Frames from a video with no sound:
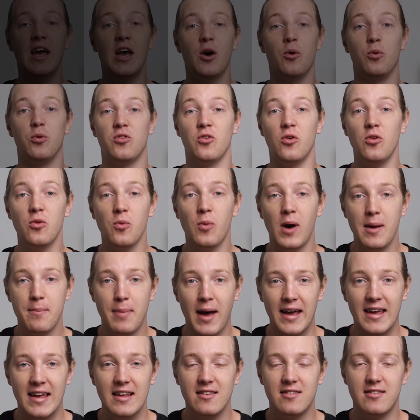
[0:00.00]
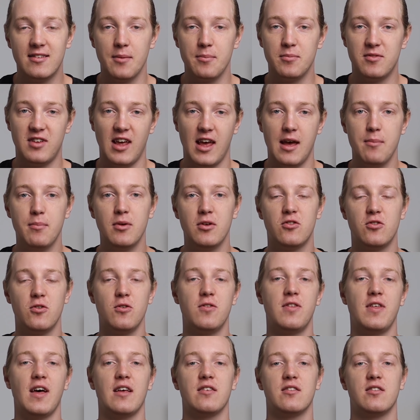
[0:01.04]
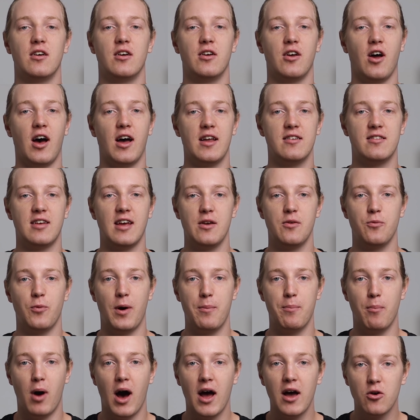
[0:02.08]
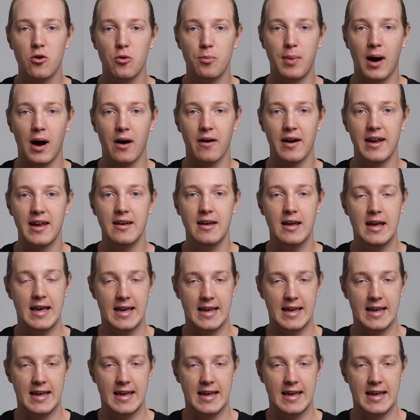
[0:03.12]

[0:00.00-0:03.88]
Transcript: It was all the way back in September two thousand nineteen when Michael Burry,